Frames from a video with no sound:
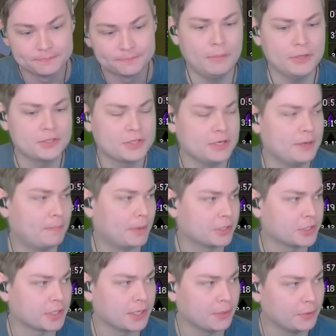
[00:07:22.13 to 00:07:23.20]
I'm going to send a
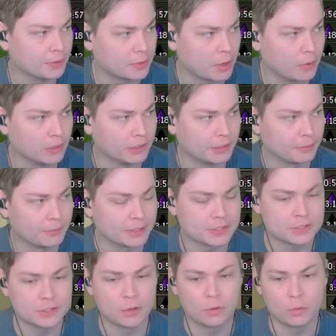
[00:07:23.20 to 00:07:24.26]
budget kill. It'll go a little bit
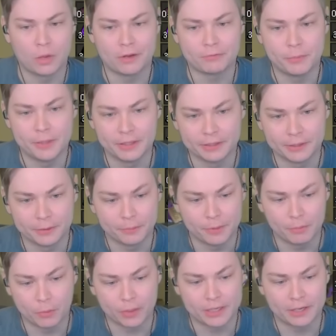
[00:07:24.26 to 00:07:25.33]
slower. We'll have to be a little
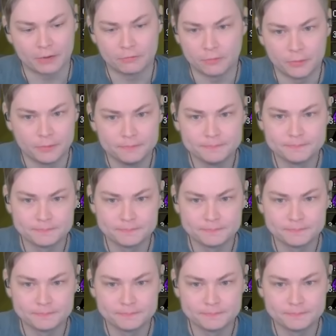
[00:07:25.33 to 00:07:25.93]
bit more careful.